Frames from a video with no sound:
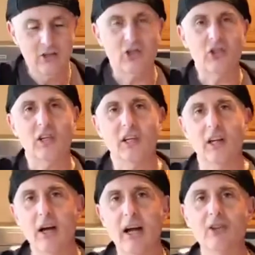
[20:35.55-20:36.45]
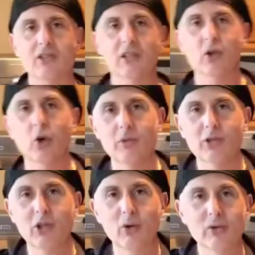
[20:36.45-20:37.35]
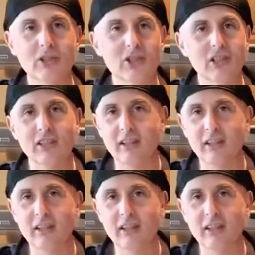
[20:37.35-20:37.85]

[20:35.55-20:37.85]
just like in our Housing and Homeless Coalition,